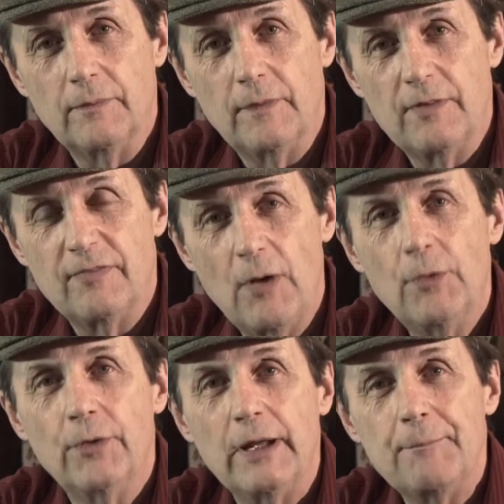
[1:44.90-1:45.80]
the
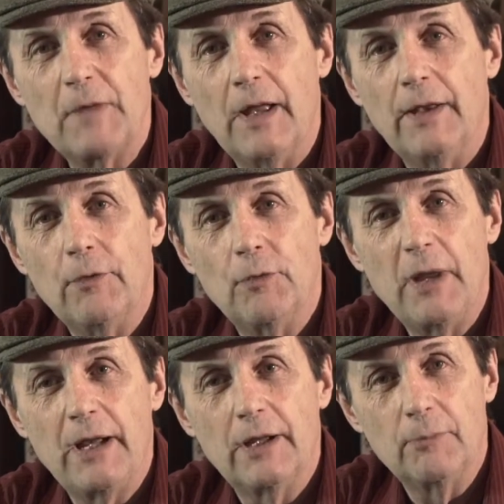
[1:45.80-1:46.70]
foundry, and they would
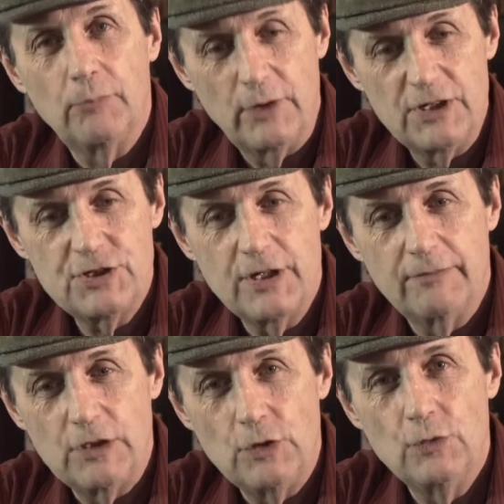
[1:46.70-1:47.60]
make an impression
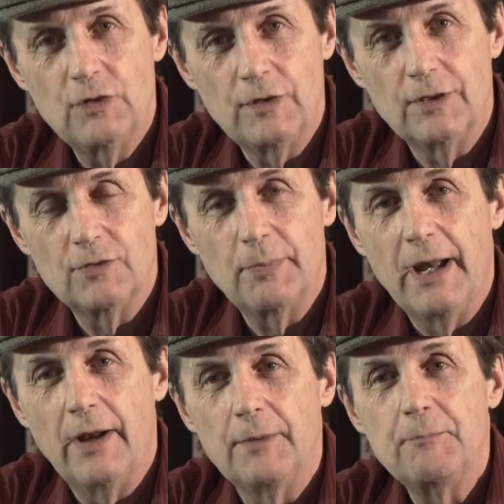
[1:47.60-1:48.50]
of it using this
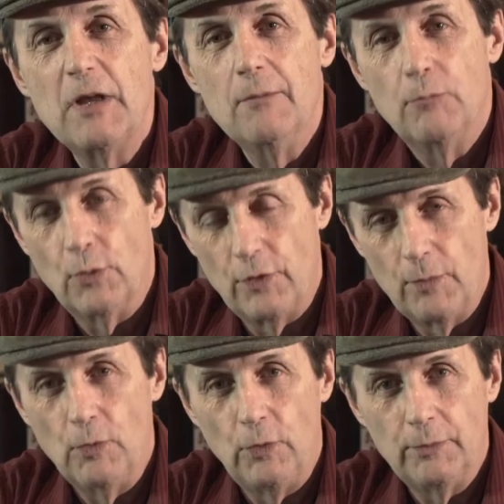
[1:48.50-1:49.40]
pattern, pour the
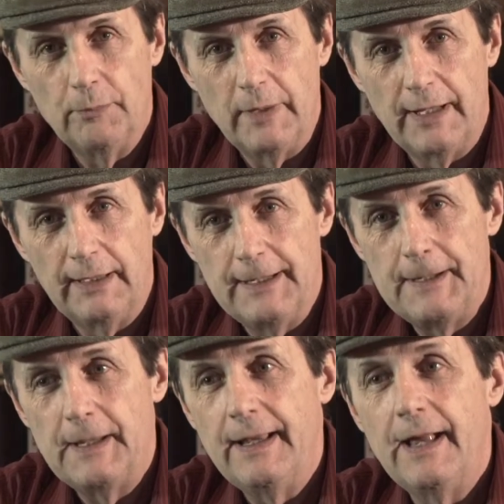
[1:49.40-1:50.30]
molten metal
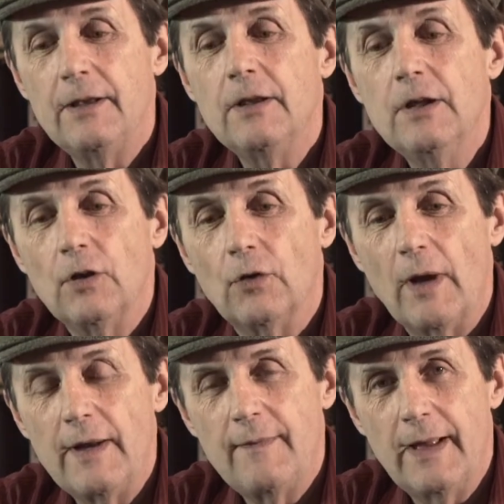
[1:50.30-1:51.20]
in, and then
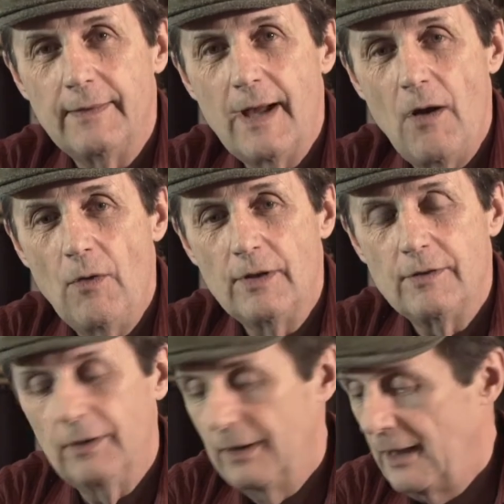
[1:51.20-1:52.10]
grind that down
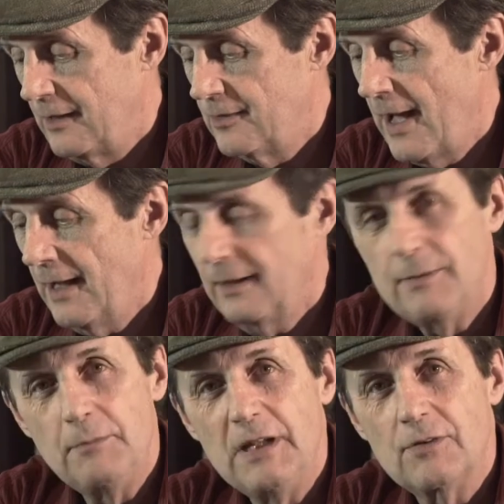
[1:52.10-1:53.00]
until it
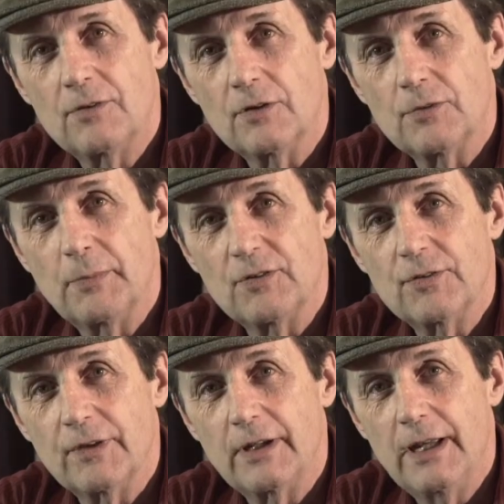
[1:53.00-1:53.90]
exactly meets the
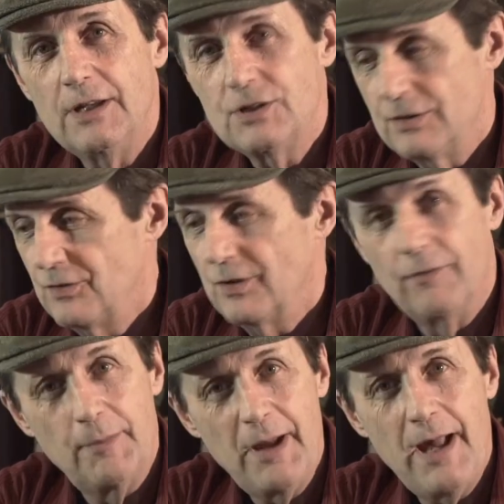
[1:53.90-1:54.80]
specifications
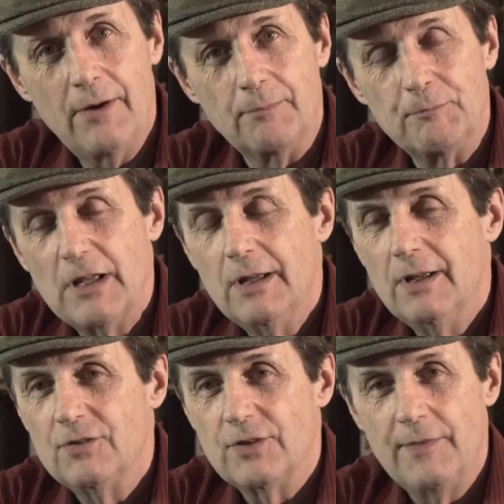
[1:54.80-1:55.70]
of the pattern.
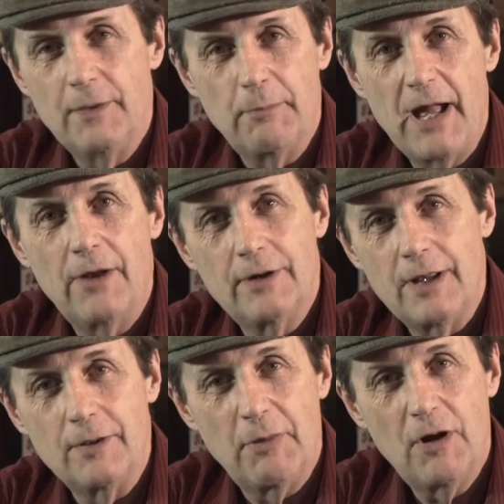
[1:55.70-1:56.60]
Send the pattern
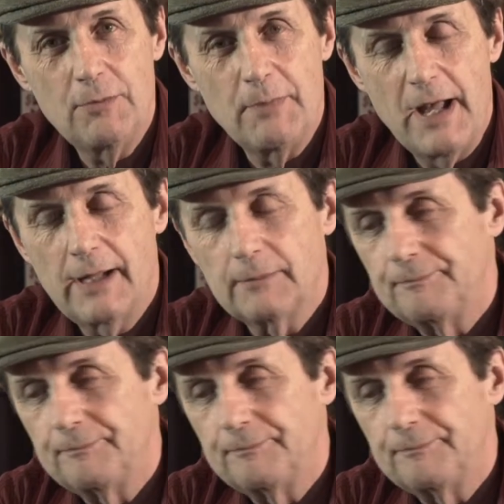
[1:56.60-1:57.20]
and the part back,